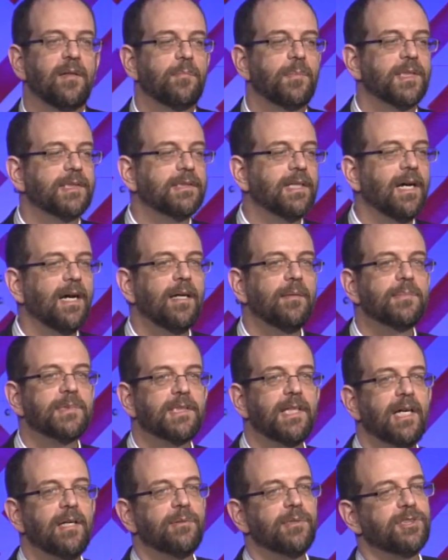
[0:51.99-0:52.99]
But times
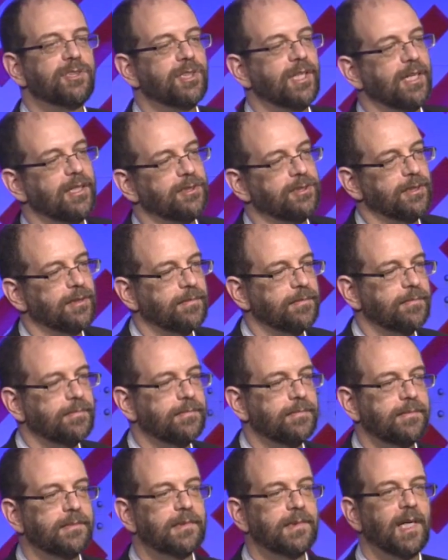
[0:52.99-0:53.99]
now are changing,
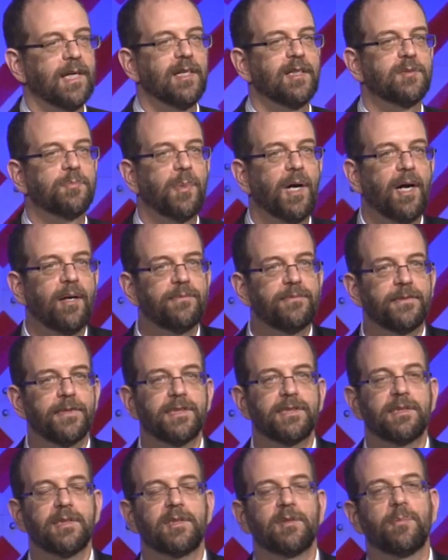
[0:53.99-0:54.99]
and as Bob
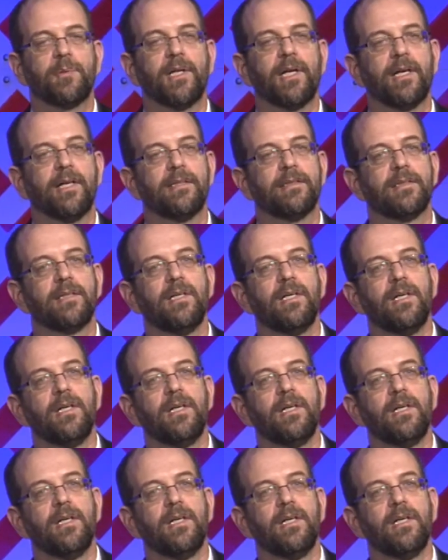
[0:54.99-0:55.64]
first explained,